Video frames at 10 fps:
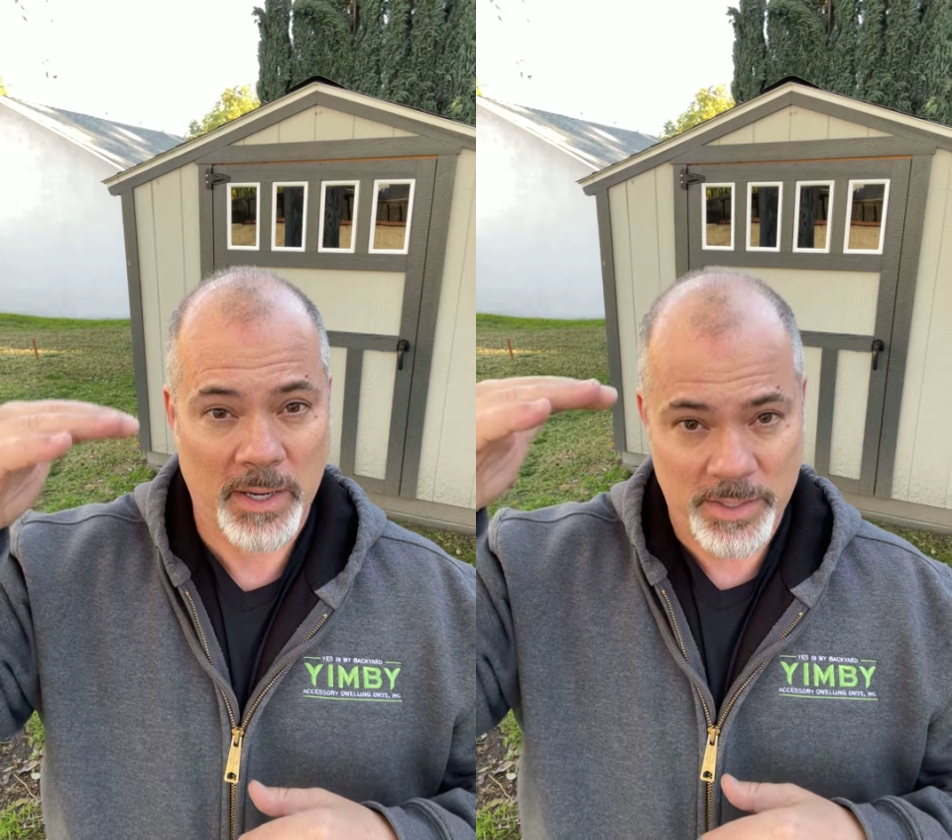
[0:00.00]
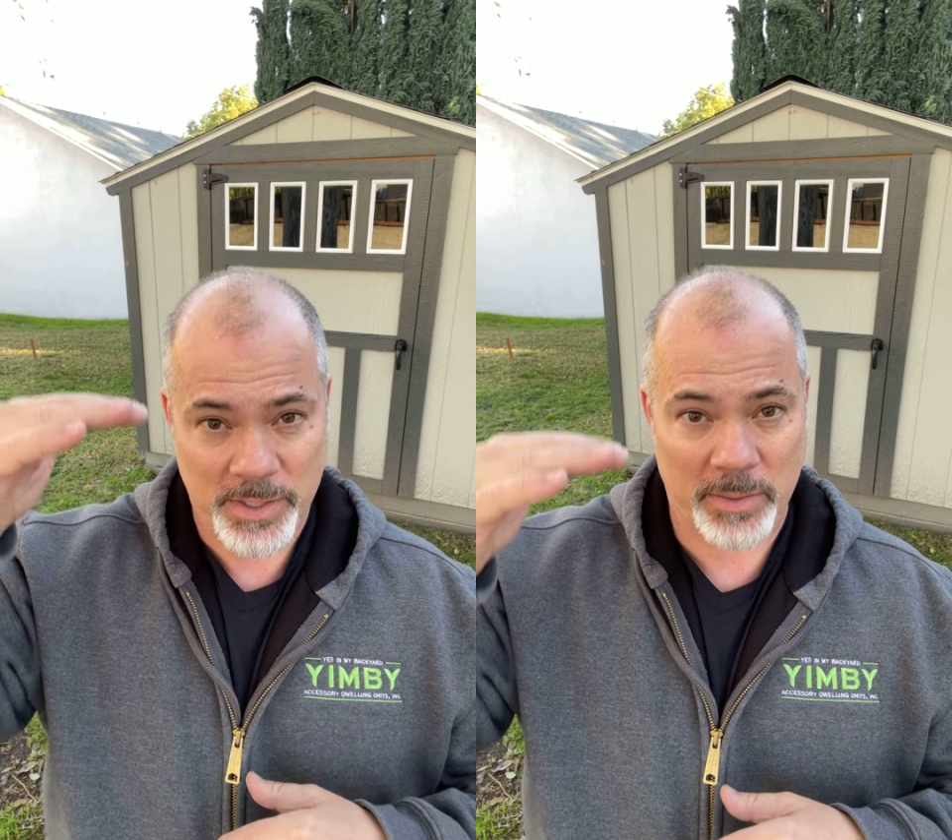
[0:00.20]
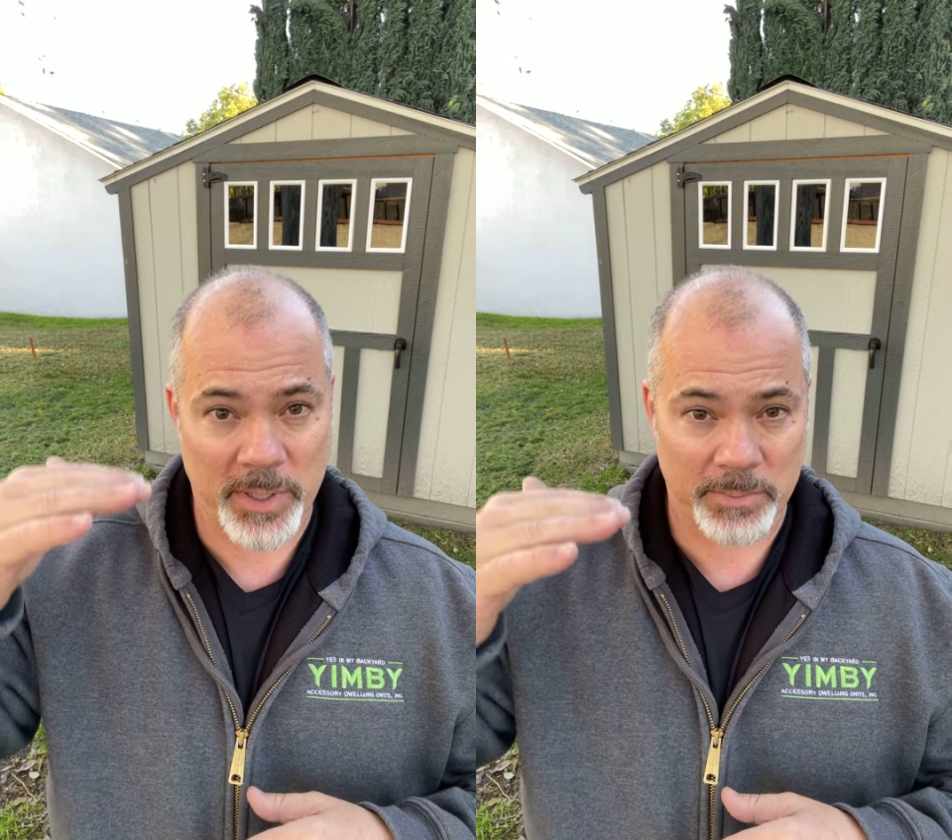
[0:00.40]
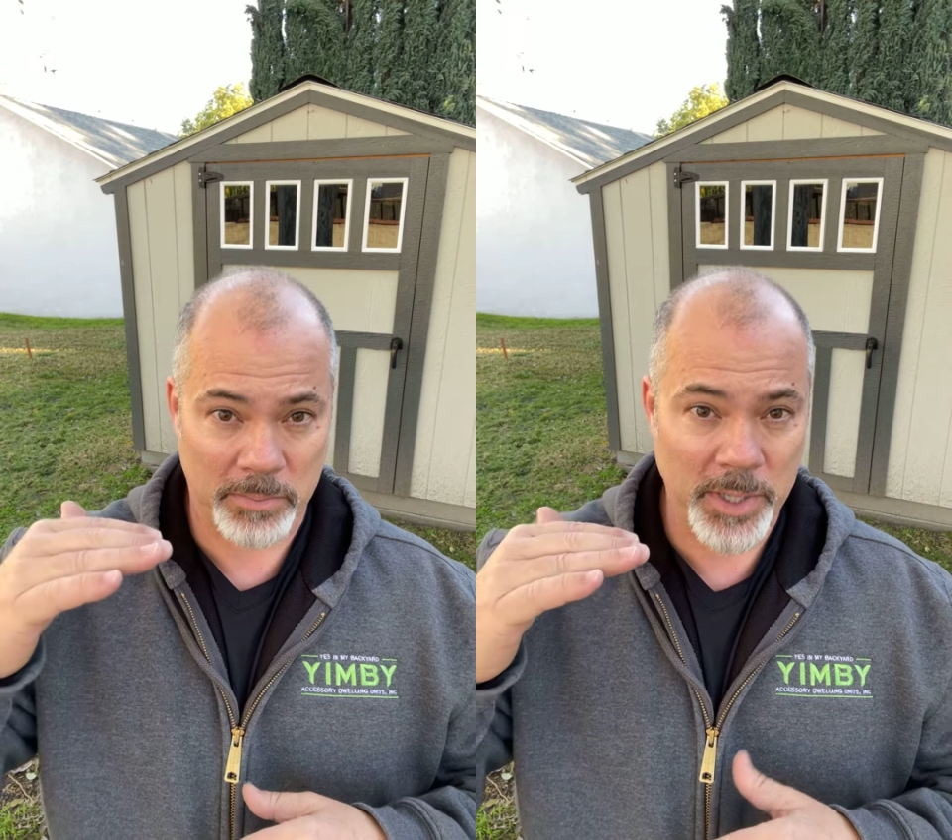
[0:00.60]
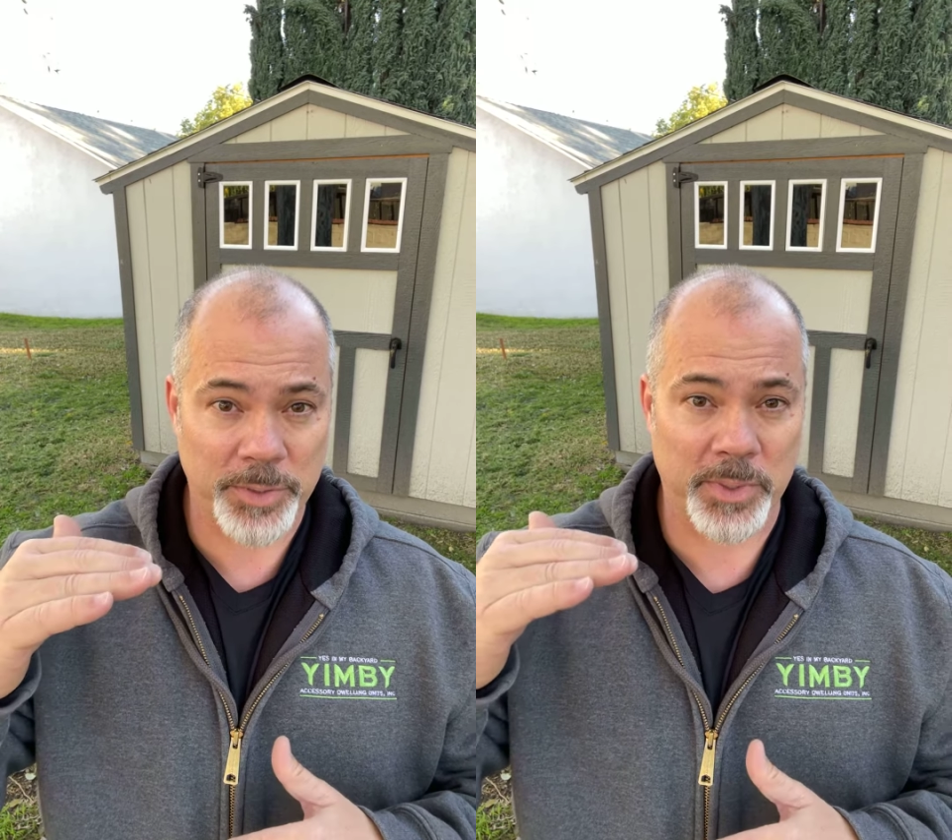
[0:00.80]
is going to be
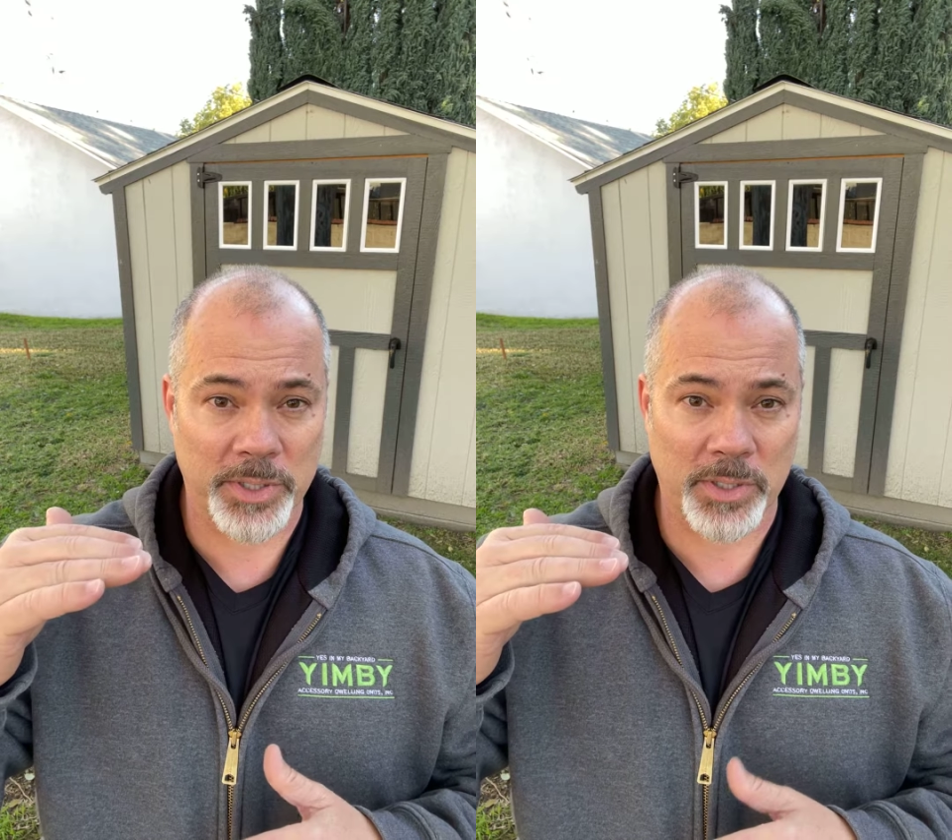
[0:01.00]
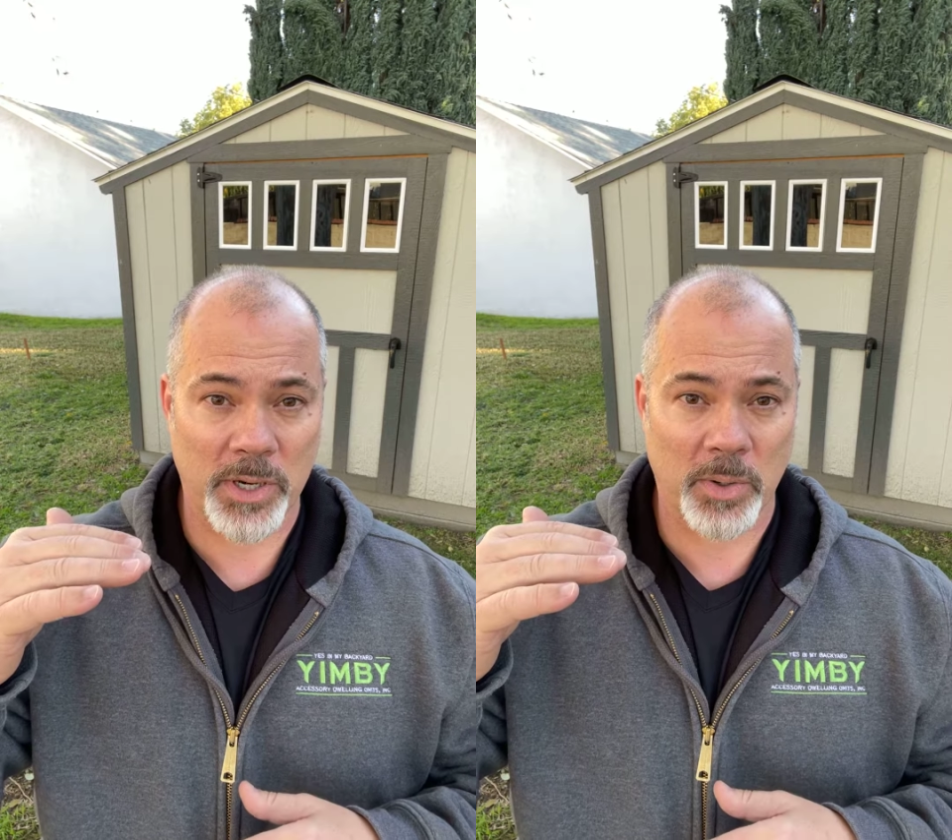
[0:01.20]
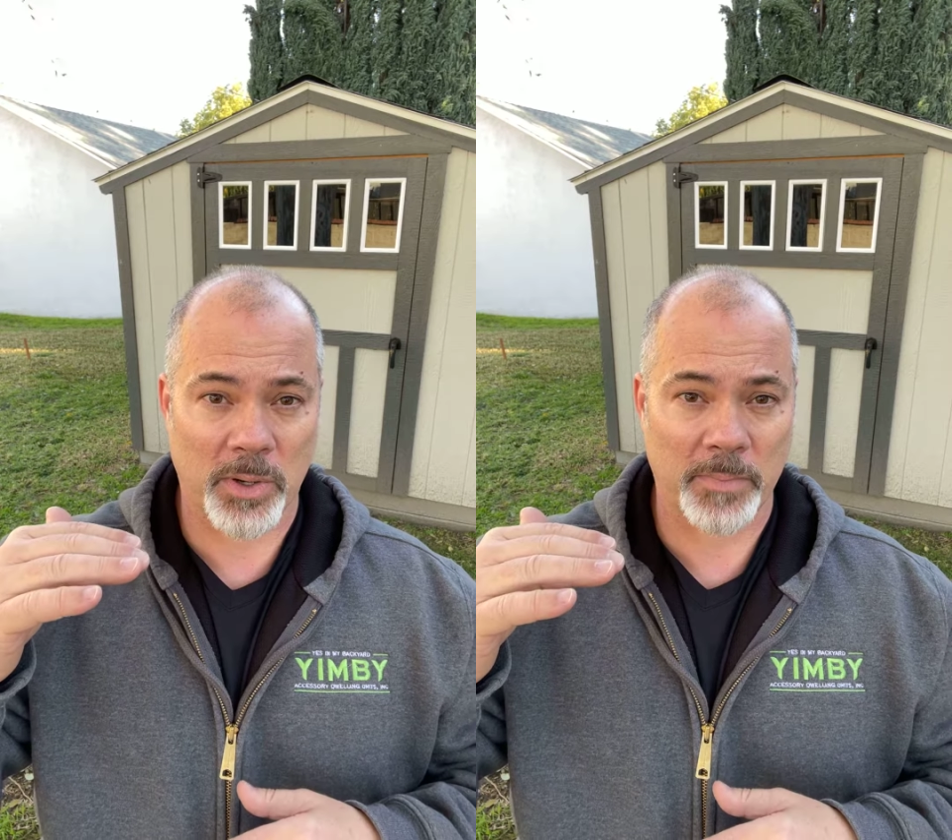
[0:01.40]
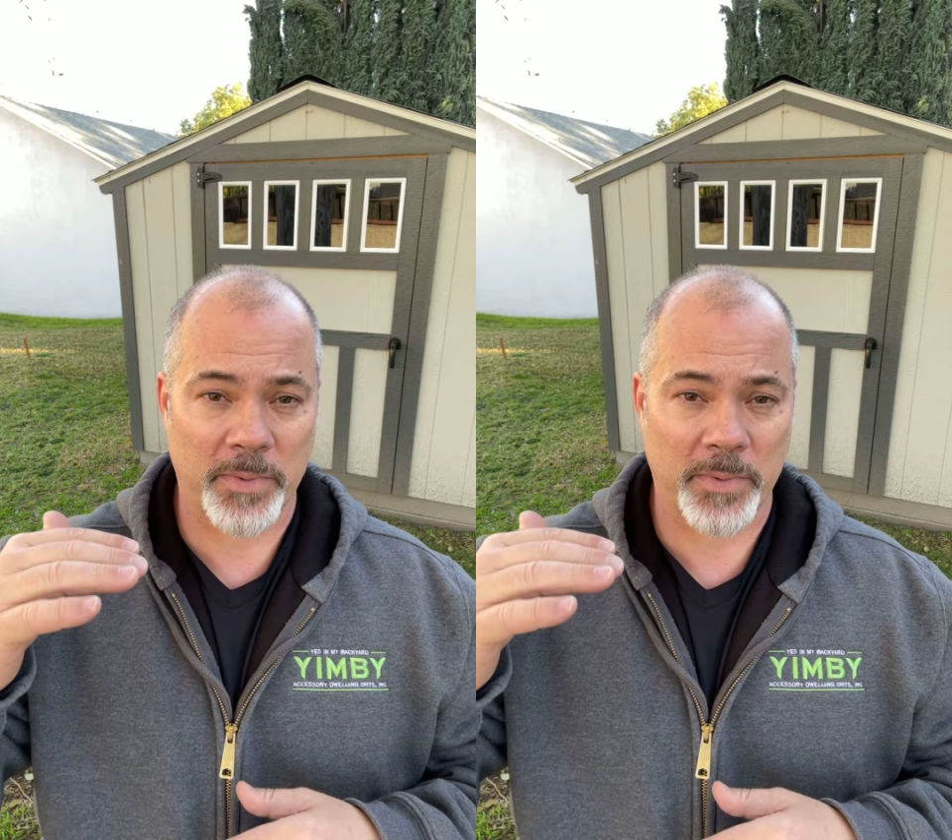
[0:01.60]
much, much lower,